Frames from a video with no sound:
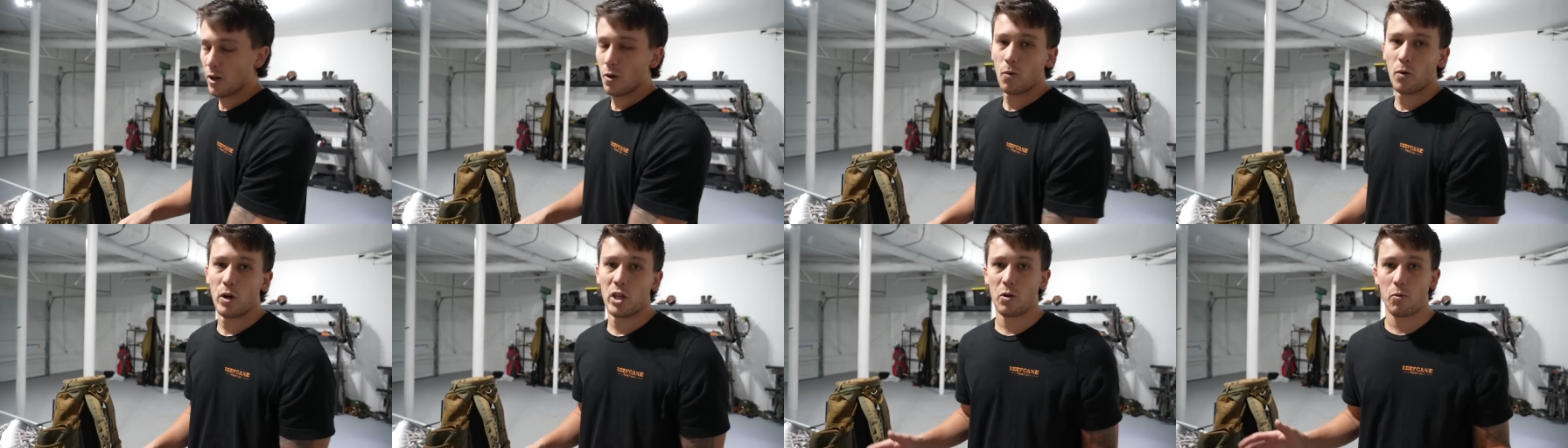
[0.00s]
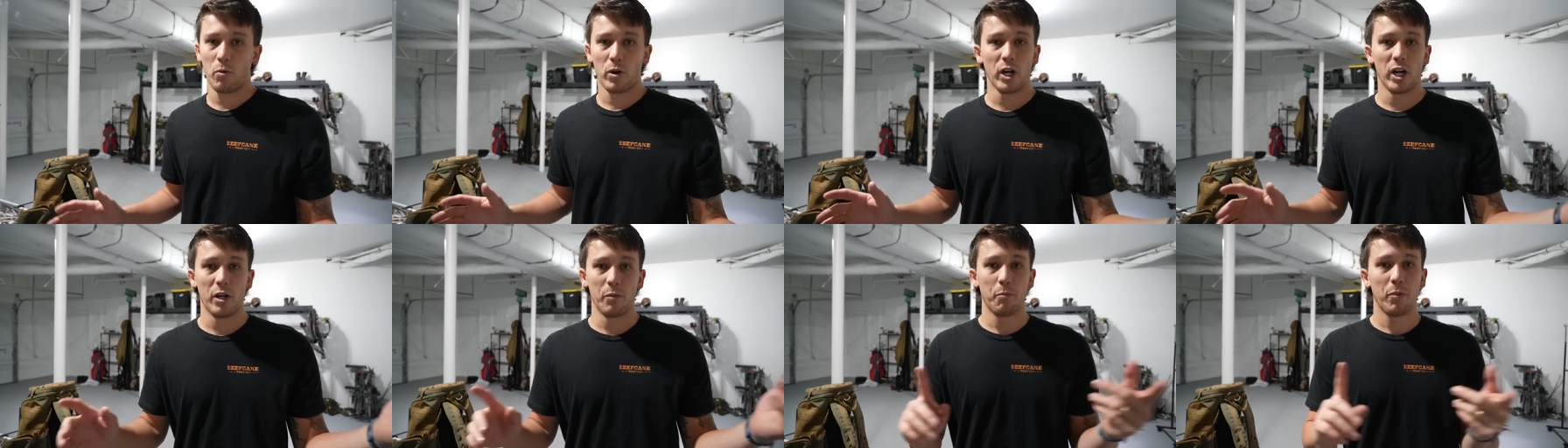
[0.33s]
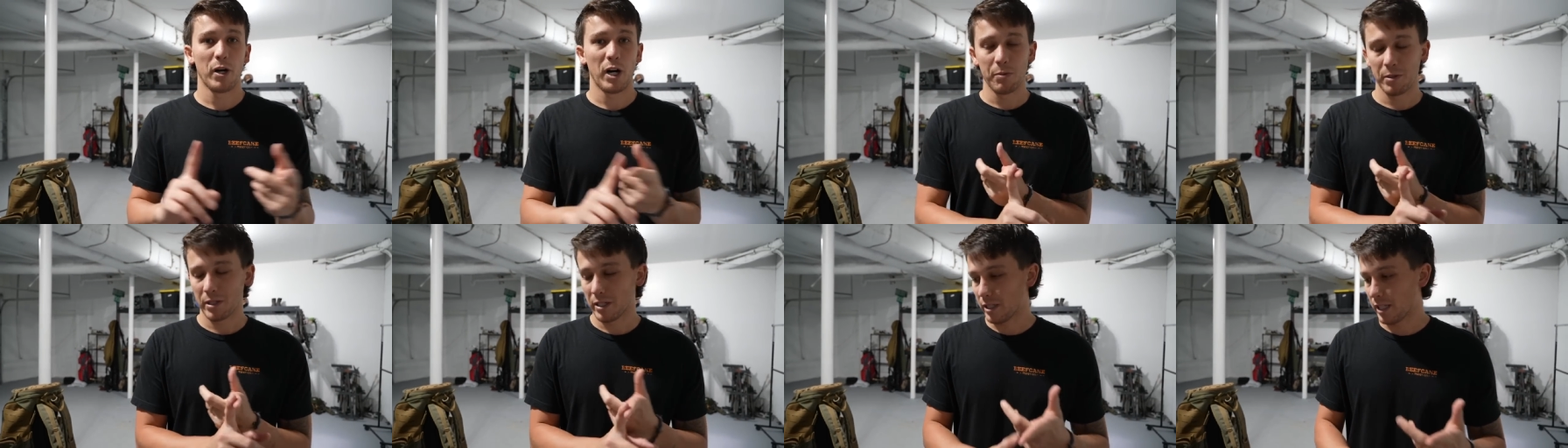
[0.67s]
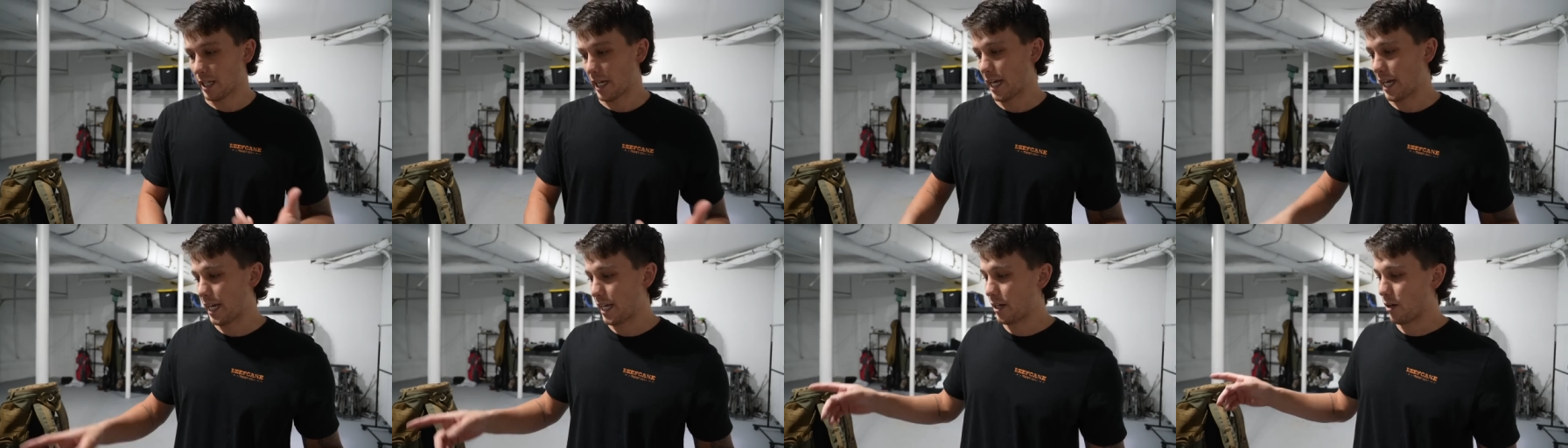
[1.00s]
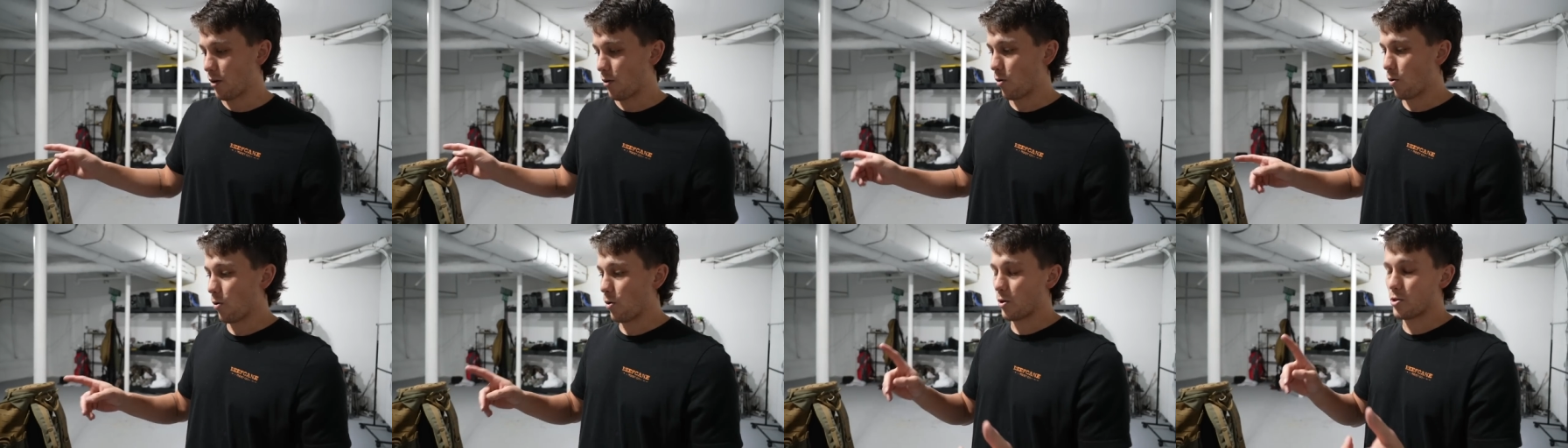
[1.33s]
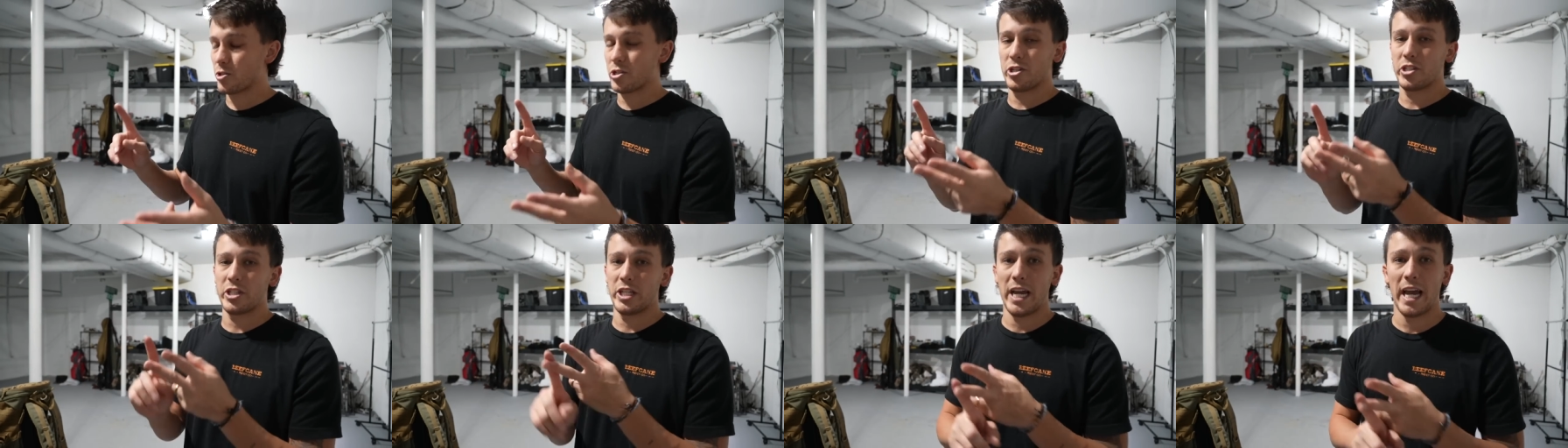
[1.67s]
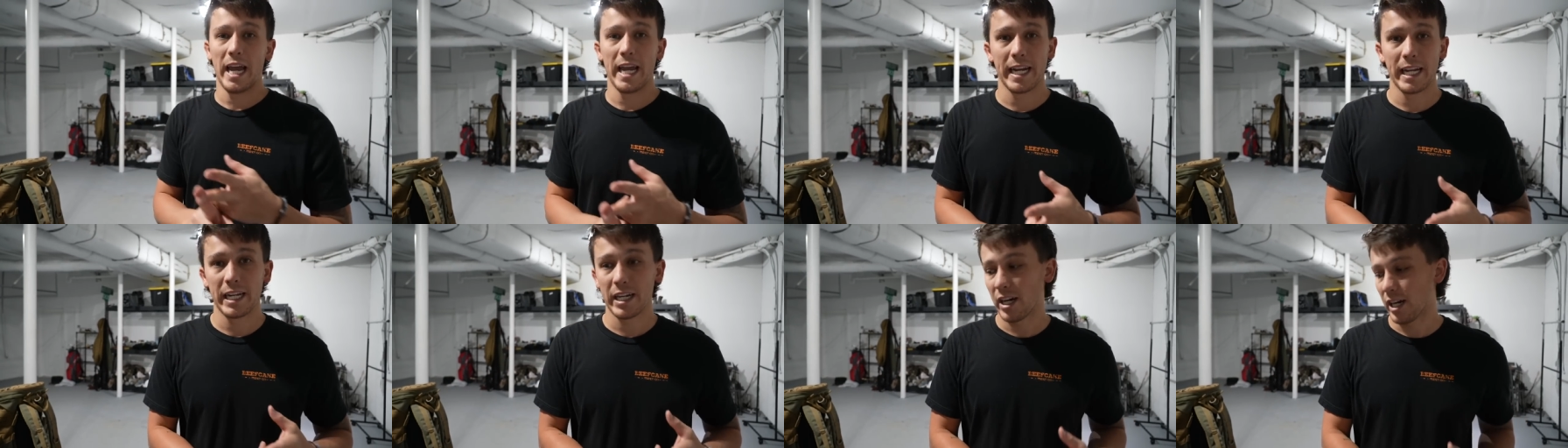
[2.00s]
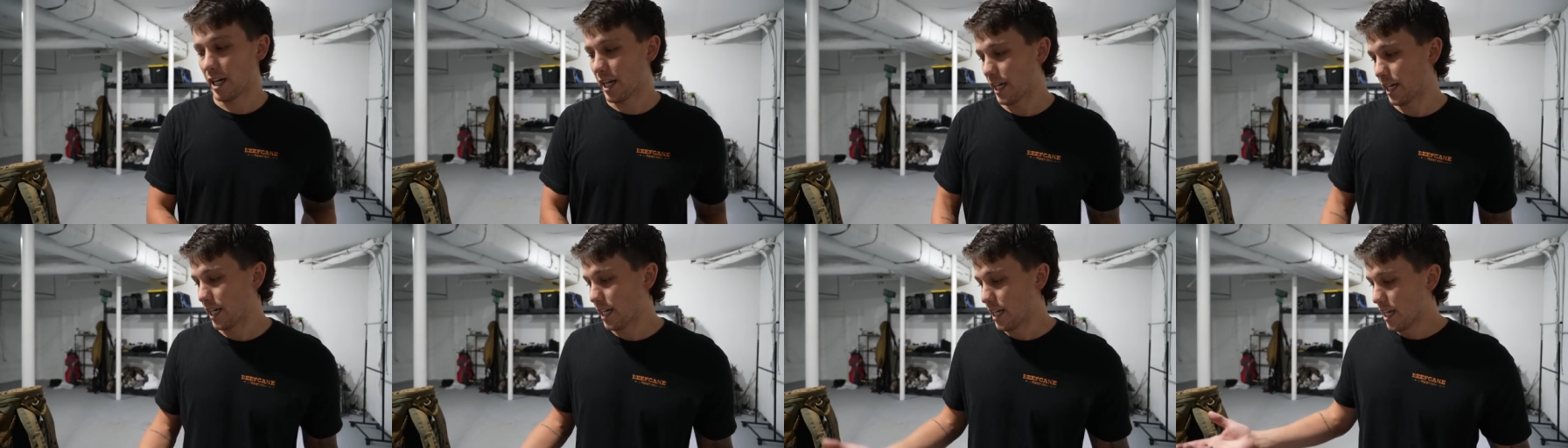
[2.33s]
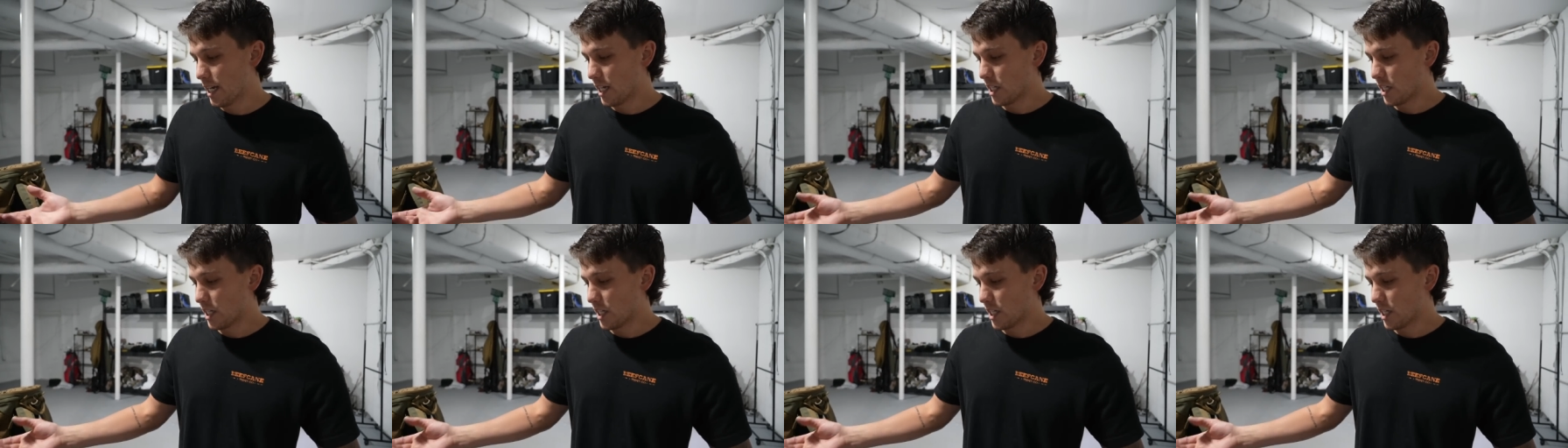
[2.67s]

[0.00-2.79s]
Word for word: whether we're hunting public land or just a hanging hunt,